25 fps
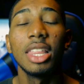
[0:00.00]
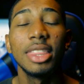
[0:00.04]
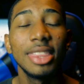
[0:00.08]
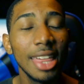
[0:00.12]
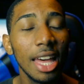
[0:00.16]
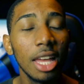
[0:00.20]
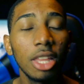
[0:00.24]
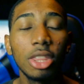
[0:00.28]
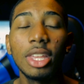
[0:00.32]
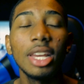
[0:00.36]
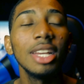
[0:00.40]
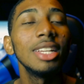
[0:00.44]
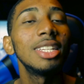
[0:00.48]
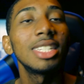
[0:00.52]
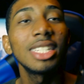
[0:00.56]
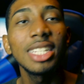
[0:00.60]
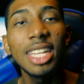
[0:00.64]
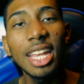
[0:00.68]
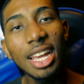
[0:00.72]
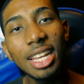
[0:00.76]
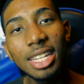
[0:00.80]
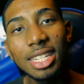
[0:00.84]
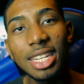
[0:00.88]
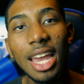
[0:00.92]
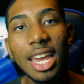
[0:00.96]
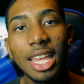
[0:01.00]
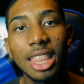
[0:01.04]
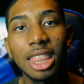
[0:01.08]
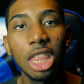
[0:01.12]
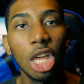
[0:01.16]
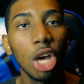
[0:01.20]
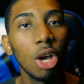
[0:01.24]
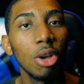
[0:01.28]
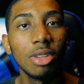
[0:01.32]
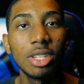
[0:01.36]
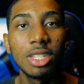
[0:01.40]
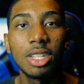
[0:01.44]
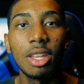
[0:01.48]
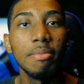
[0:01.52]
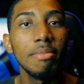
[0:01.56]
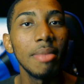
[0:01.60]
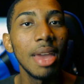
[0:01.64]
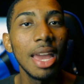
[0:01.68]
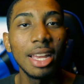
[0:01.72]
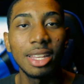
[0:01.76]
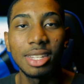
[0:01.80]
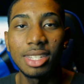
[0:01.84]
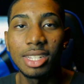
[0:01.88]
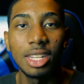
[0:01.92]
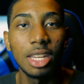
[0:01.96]
It's things like those that
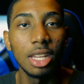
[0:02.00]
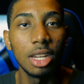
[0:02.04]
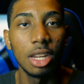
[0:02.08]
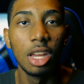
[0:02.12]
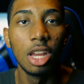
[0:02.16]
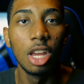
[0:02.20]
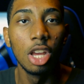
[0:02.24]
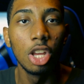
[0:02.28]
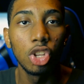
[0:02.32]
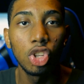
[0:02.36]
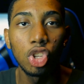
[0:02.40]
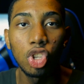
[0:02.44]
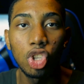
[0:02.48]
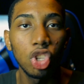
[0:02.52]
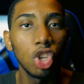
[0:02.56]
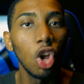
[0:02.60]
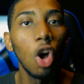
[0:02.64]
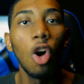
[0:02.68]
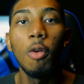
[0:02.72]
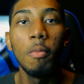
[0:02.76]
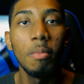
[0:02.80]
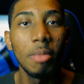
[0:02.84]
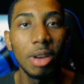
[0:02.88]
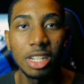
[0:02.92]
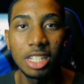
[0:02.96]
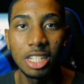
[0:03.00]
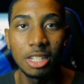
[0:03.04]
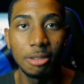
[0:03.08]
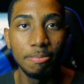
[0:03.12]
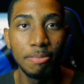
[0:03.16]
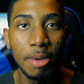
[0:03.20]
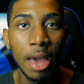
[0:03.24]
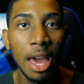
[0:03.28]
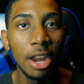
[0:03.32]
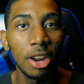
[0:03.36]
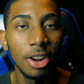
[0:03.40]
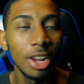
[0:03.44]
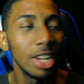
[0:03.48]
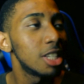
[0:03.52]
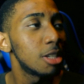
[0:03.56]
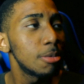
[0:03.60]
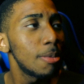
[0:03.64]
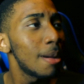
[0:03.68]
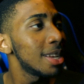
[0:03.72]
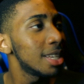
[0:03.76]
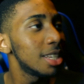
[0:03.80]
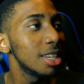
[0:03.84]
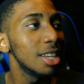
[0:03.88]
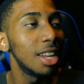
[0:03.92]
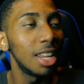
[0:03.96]
makes it so much better,
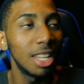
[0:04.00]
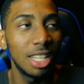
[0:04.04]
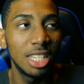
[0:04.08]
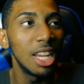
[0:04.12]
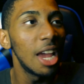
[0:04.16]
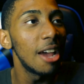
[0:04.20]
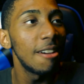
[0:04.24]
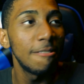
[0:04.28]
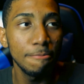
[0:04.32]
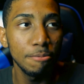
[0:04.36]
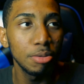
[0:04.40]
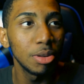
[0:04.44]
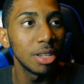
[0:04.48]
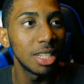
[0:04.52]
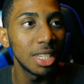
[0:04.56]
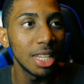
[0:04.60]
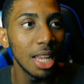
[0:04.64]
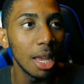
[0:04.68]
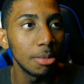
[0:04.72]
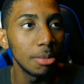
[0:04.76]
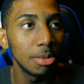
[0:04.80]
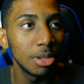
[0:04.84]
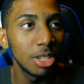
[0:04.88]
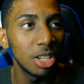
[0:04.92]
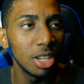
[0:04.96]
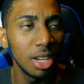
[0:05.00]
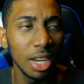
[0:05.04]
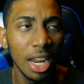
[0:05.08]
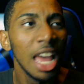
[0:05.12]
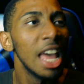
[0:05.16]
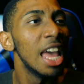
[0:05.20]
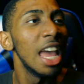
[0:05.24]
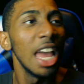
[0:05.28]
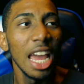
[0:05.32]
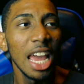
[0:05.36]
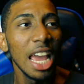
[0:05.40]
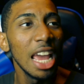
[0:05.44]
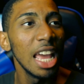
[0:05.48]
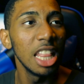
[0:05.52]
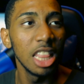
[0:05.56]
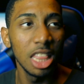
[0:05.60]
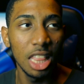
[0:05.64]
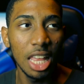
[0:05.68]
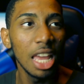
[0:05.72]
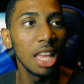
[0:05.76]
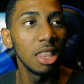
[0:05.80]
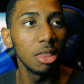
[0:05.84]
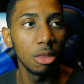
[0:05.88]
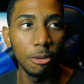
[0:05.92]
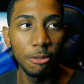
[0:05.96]
especially the depth perception
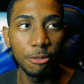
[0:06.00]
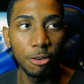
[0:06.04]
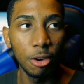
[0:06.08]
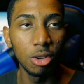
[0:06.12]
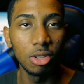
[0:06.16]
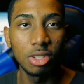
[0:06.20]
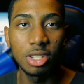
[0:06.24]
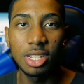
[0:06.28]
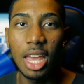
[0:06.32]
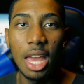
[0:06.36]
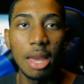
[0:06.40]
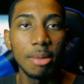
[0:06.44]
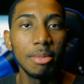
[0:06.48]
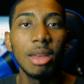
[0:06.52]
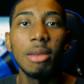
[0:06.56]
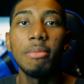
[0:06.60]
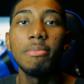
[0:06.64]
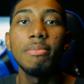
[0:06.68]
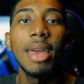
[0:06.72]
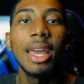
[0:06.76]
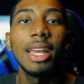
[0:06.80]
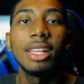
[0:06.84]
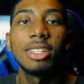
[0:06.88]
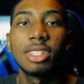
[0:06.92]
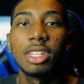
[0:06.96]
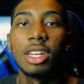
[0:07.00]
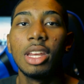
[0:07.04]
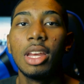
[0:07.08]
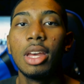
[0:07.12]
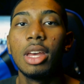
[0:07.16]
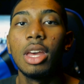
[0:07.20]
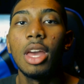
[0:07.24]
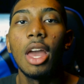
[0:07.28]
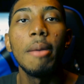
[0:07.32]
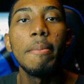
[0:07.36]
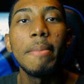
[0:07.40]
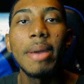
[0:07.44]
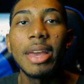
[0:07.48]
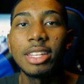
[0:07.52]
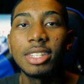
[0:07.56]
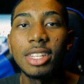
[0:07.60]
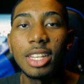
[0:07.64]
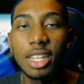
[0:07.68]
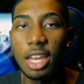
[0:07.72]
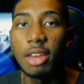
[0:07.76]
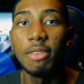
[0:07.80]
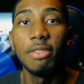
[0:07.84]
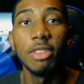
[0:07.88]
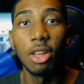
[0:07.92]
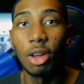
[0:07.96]
in the first game. It makes
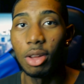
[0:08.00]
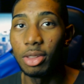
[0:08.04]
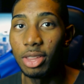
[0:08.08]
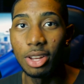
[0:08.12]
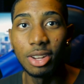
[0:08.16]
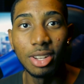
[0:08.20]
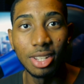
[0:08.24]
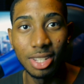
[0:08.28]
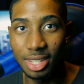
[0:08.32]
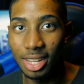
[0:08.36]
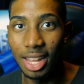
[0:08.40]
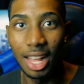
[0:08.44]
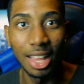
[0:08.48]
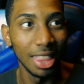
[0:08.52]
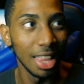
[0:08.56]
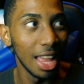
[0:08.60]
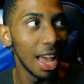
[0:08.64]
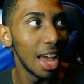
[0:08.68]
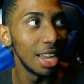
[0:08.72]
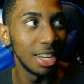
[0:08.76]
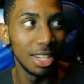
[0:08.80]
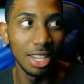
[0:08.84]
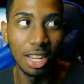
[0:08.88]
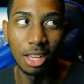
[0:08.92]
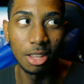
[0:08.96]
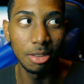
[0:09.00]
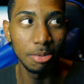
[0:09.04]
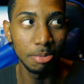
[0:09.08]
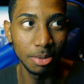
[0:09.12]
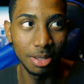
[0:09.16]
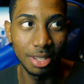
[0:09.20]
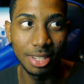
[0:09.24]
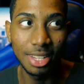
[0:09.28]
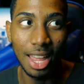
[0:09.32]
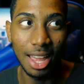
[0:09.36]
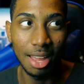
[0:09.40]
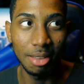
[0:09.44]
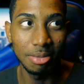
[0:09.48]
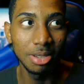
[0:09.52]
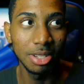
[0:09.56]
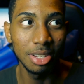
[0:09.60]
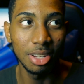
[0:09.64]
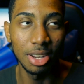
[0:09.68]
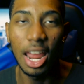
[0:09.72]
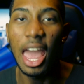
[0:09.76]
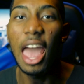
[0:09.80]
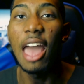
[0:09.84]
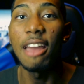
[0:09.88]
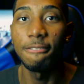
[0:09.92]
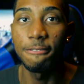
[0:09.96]
it, even though there's a lot of depth
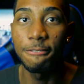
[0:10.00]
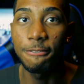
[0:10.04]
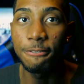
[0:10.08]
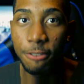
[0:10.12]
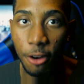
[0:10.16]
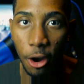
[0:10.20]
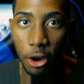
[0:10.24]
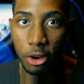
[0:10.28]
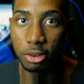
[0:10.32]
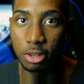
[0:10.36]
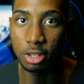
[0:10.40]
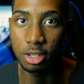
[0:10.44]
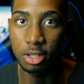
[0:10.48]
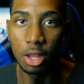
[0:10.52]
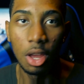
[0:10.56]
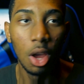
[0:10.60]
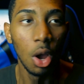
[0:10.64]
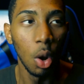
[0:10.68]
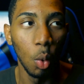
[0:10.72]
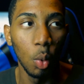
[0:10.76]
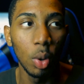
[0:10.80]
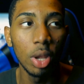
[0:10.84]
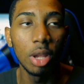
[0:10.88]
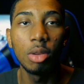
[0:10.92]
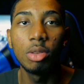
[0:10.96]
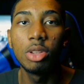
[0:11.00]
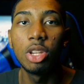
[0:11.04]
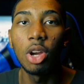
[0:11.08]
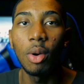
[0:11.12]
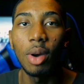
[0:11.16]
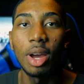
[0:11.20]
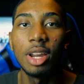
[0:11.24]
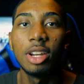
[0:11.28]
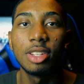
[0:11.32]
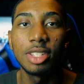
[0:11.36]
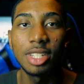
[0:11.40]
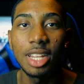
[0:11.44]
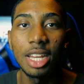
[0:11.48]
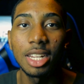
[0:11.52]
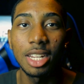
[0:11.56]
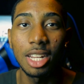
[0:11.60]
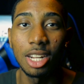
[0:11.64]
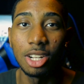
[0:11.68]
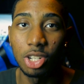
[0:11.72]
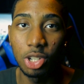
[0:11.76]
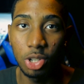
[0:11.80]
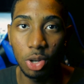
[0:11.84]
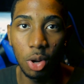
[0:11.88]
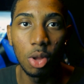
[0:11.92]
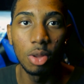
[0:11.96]
perception at first, when you don't understand
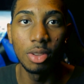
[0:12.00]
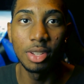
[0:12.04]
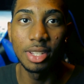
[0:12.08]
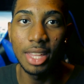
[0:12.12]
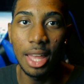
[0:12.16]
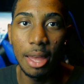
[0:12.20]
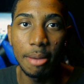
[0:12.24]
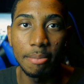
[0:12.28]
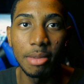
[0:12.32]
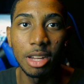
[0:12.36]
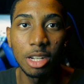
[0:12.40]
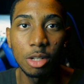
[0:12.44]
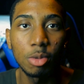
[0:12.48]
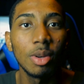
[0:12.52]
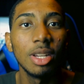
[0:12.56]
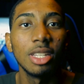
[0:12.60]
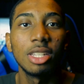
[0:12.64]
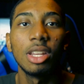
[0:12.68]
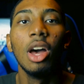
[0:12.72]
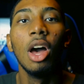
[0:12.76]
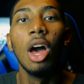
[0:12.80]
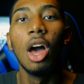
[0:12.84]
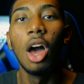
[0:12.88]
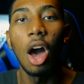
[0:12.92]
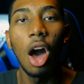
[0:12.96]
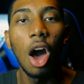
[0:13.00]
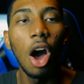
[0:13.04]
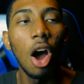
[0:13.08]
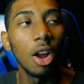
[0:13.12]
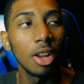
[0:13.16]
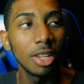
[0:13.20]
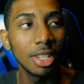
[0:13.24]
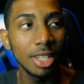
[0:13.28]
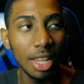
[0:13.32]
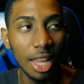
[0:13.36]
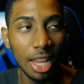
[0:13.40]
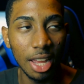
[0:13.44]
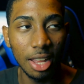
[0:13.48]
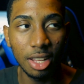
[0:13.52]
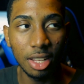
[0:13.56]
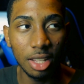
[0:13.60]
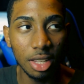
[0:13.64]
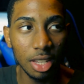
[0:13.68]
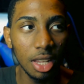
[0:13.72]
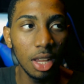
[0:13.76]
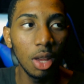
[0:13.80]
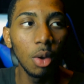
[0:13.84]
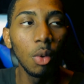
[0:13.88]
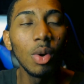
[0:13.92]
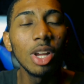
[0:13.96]
controls that much, when it's hard to, like,
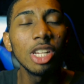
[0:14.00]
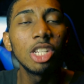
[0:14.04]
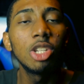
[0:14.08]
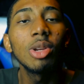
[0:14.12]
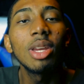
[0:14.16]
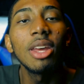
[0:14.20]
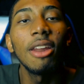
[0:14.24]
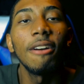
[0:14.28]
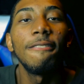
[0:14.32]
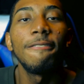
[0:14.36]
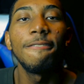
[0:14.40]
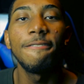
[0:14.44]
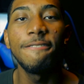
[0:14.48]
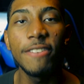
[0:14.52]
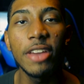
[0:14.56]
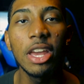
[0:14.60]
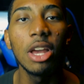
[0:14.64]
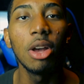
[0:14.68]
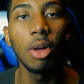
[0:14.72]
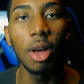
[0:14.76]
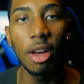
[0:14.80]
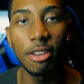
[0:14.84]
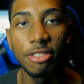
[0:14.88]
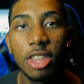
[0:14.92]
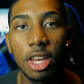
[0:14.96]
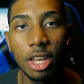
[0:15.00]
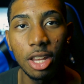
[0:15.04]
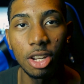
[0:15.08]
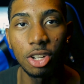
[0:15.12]
once you get a feel of the